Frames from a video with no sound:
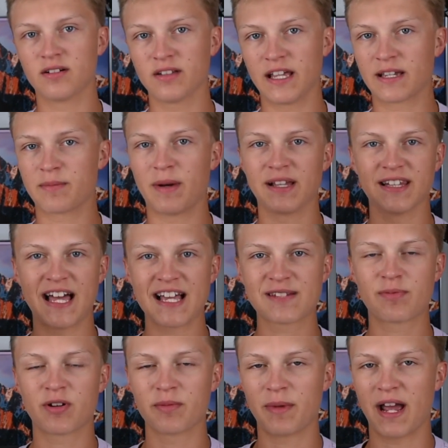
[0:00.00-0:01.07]
like my
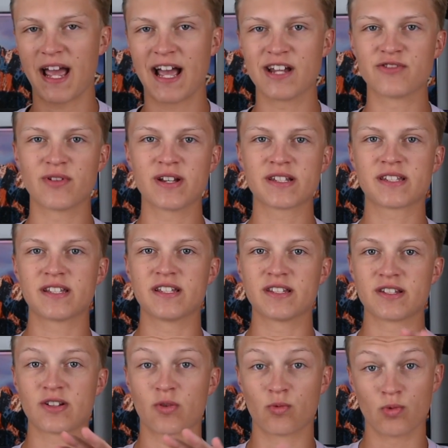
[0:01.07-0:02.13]
last part of my address
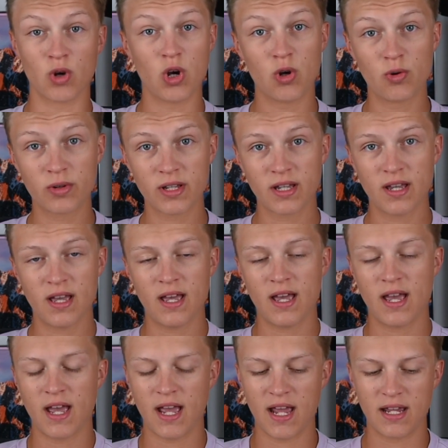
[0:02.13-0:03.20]
is road,
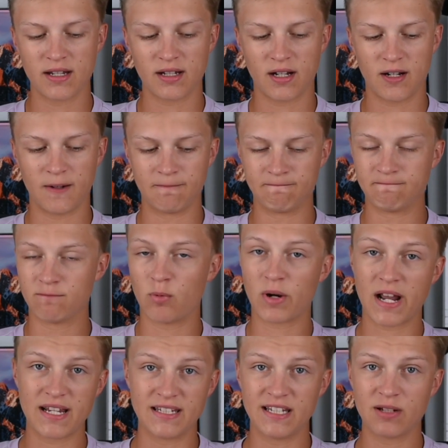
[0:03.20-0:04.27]
and
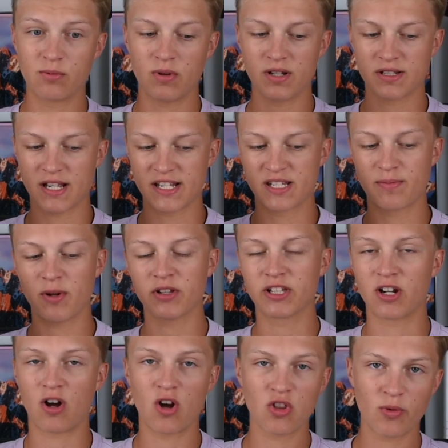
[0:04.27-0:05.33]
what I did was I spelled
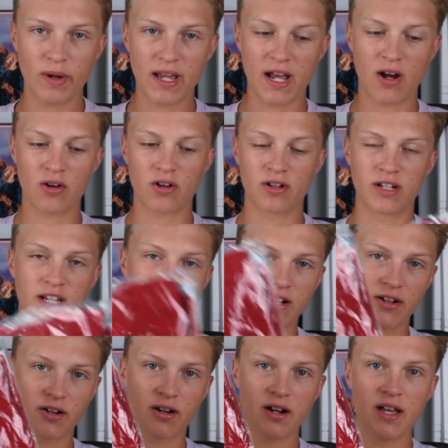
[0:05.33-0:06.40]
it all the way out on
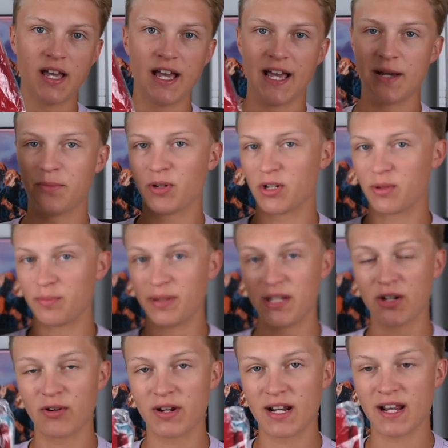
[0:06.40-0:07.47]
here and put a
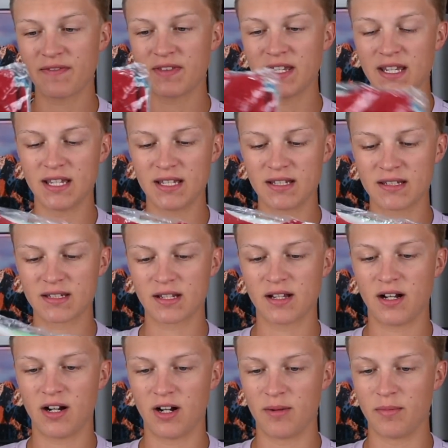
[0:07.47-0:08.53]
period at the end,
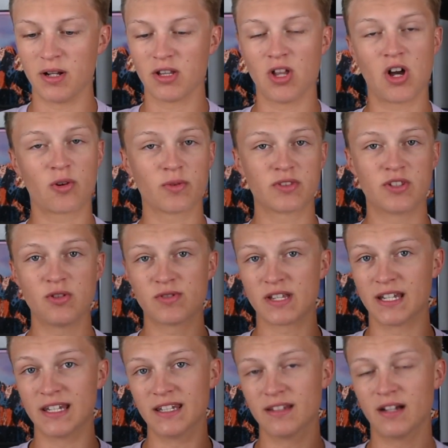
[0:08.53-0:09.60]
along with
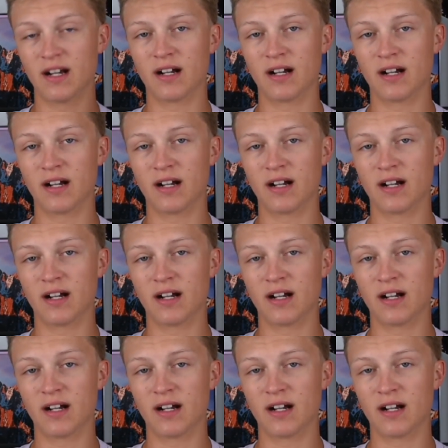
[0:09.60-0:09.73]
using